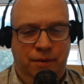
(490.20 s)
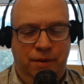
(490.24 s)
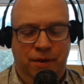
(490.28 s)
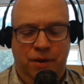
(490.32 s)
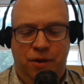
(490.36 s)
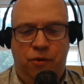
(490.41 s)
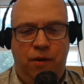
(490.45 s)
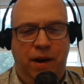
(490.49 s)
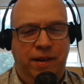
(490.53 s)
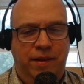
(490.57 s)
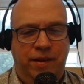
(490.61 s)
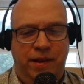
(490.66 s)

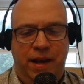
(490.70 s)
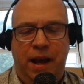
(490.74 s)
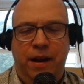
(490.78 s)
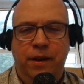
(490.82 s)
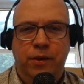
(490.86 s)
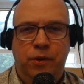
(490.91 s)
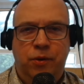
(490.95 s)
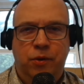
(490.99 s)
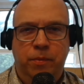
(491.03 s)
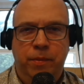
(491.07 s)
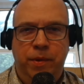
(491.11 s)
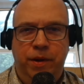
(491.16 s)
Great
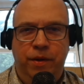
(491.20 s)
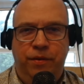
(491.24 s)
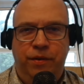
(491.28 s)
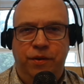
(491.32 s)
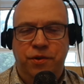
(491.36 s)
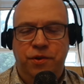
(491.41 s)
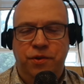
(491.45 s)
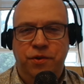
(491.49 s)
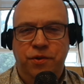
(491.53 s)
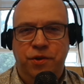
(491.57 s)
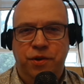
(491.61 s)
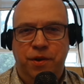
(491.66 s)
technical
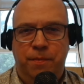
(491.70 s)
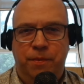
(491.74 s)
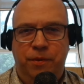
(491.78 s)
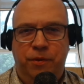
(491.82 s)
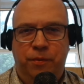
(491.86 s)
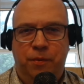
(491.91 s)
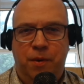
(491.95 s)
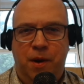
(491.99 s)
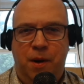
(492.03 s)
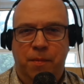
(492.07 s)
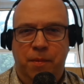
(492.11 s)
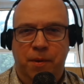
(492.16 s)
musicianship as
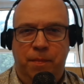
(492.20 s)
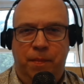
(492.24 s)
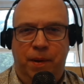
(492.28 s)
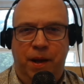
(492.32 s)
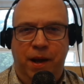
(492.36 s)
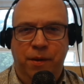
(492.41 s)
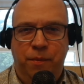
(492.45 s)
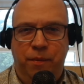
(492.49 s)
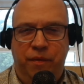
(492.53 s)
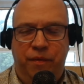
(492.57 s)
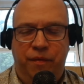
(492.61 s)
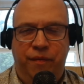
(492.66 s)
well, but
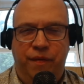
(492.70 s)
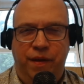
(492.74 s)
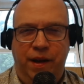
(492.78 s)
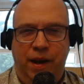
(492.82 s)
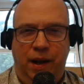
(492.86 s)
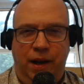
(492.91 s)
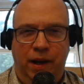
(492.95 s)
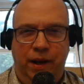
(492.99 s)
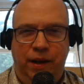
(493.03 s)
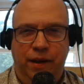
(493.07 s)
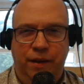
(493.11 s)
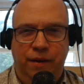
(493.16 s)
played with
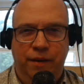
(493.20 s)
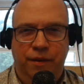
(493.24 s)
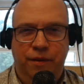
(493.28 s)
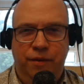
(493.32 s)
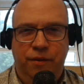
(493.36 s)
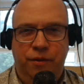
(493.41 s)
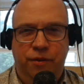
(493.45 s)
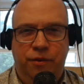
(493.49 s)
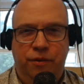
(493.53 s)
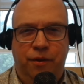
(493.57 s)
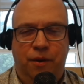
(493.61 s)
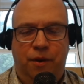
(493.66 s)
feeling,
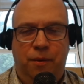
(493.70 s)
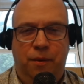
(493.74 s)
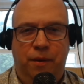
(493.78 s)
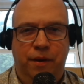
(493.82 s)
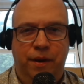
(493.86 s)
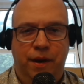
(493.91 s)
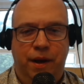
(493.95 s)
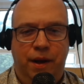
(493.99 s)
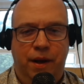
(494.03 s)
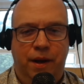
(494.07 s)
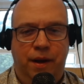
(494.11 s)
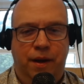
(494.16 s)
soul,
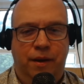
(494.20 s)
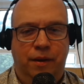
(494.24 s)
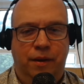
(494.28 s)
and heart.